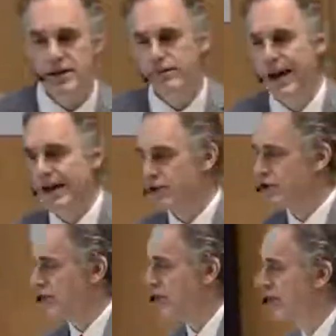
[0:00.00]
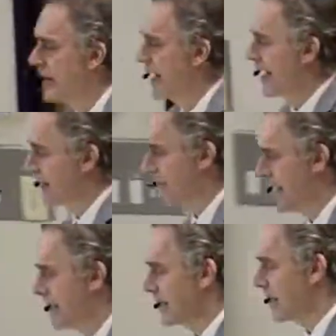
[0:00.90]
have managed it, and have
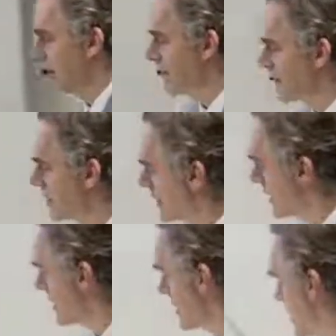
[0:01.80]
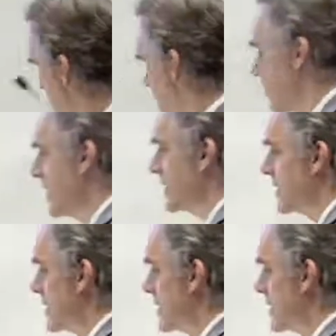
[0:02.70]
taken care of this at least to some degree, is to